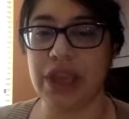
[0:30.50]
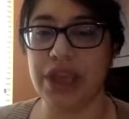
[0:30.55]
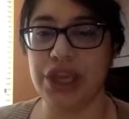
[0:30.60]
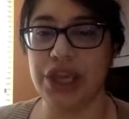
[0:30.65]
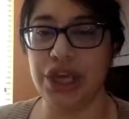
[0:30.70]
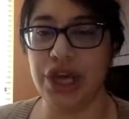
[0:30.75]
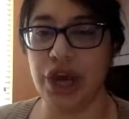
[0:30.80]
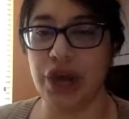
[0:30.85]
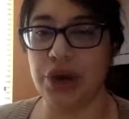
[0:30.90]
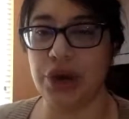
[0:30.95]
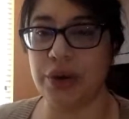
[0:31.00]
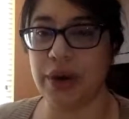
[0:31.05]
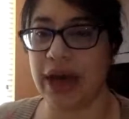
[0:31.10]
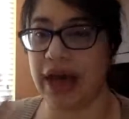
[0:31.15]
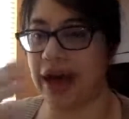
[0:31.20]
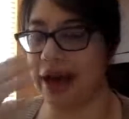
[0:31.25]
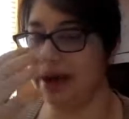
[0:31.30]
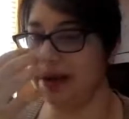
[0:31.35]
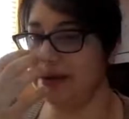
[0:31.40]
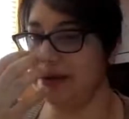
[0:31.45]
you know,
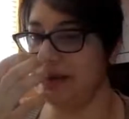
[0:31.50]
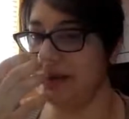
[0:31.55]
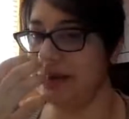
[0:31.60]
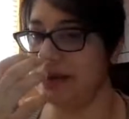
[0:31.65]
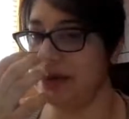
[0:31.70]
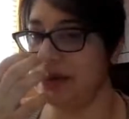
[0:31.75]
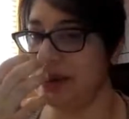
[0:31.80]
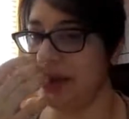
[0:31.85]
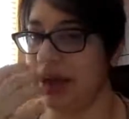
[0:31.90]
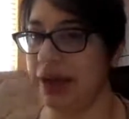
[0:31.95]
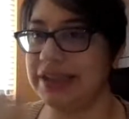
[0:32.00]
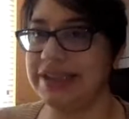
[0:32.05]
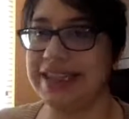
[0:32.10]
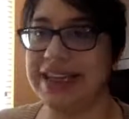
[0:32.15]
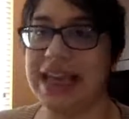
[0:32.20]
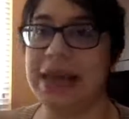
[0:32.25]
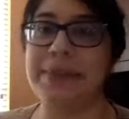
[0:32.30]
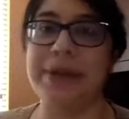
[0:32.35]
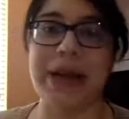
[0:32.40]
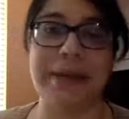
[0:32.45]
uh, to
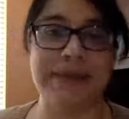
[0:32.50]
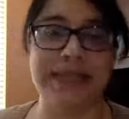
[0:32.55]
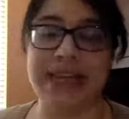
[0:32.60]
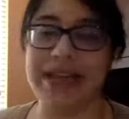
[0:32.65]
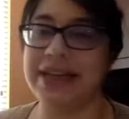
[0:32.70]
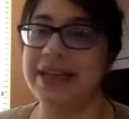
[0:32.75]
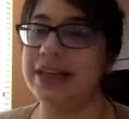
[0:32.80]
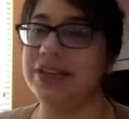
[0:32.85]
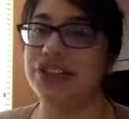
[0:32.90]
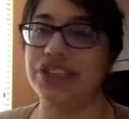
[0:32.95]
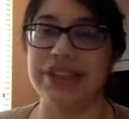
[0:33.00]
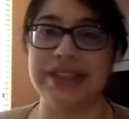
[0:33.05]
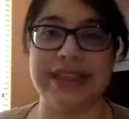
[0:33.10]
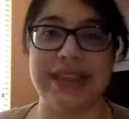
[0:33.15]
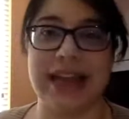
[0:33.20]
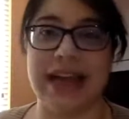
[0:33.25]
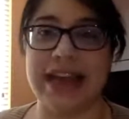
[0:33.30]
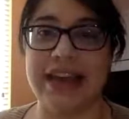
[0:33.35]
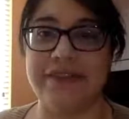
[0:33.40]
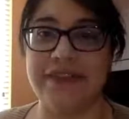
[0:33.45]
keep it updated and just
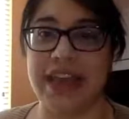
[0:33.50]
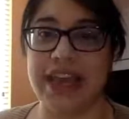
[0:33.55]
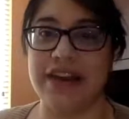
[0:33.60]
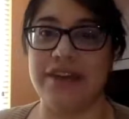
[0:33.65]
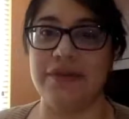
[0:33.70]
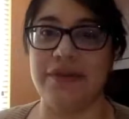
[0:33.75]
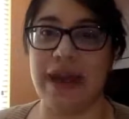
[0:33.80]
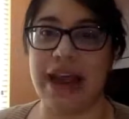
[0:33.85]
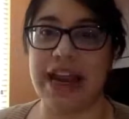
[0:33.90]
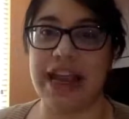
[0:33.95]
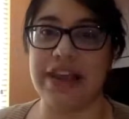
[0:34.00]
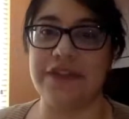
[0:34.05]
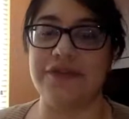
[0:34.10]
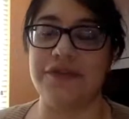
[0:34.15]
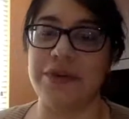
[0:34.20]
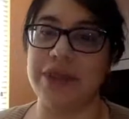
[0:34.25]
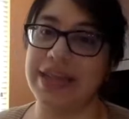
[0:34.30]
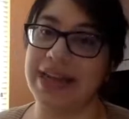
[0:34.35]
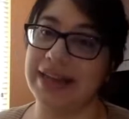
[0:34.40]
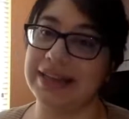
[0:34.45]
to kind of get it ready
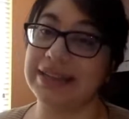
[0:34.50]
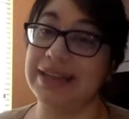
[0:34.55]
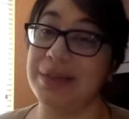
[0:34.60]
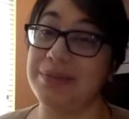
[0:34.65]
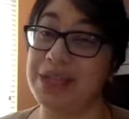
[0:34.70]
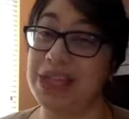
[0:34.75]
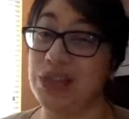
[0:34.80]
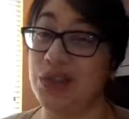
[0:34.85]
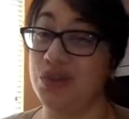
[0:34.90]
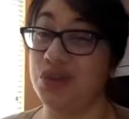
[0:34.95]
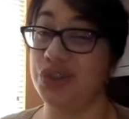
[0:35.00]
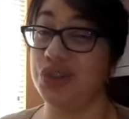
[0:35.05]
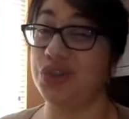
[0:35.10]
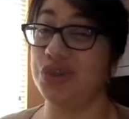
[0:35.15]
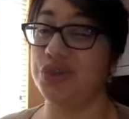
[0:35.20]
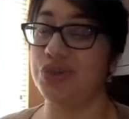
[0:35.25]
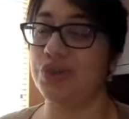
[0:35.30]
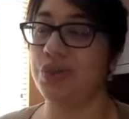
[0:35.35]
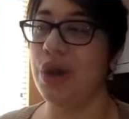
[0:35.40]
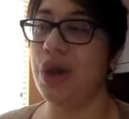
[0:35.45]
for the next time that you
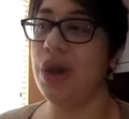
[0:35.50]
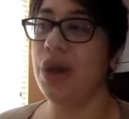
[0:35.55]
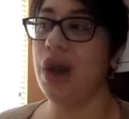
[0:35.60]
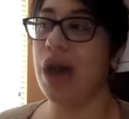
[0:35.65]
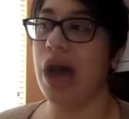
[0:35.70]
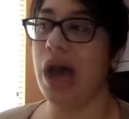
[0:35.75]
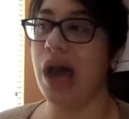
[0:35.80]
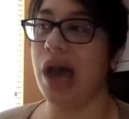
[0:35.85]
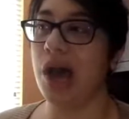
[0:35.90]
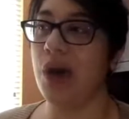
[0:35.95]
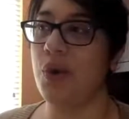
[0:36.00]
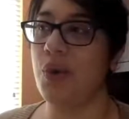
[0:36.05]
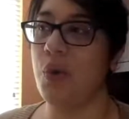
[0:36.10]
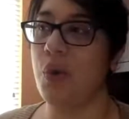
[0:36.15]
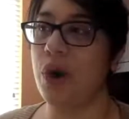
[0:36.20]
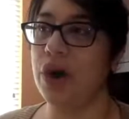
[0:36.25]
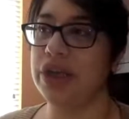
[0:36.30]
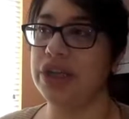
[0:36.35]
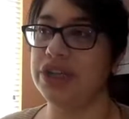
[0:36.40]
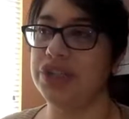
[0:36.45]
do
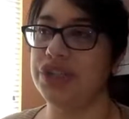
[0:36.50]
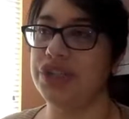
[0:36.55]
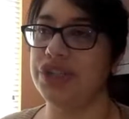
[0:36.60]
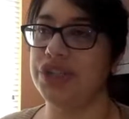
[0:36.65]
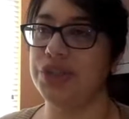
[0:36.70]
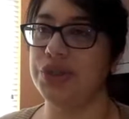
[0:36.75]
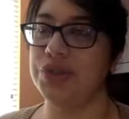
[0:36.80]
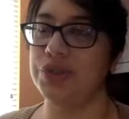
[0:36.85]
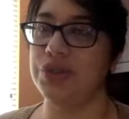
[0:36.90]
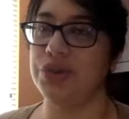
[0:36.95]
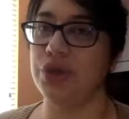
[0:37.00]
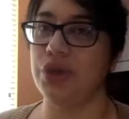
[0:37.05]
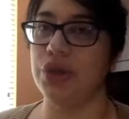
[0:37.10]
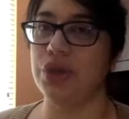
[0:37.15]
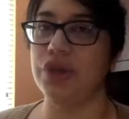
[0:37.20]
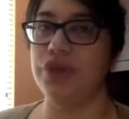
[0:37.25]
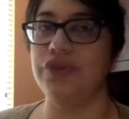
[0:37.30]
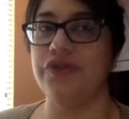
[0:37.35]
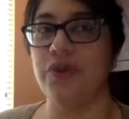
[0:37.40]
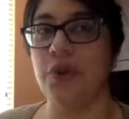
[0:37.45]
want to
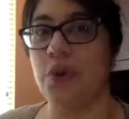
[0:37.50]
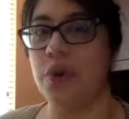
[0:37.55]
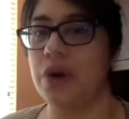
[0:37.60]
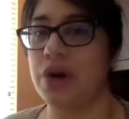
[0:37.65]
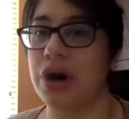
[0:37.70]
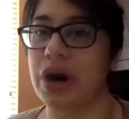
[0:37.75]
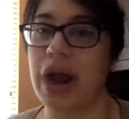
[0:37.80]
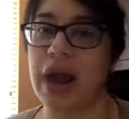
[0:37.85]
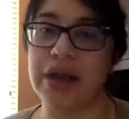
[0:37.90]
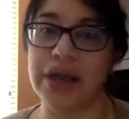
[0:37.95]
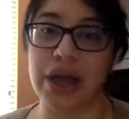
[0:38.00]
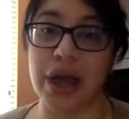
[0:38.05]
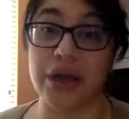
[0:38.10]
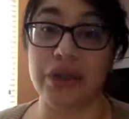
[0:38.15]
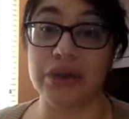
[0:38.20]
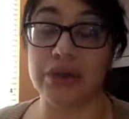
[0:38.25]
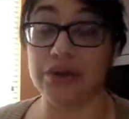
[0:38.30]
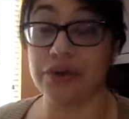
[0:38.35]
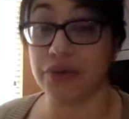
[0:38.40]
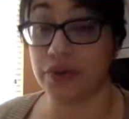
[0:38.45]
look for
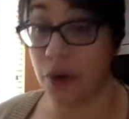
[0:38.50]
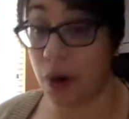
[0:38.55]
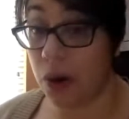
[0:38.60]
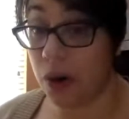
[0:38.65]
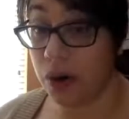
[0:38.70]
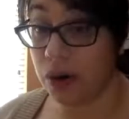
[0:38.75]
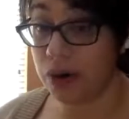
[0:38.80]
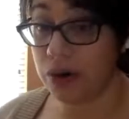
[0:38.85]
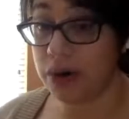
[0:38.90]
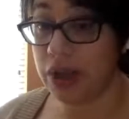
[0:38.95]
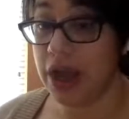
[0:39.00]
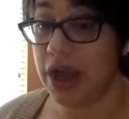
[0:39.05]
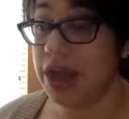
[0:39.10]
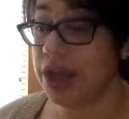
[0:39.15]
another role.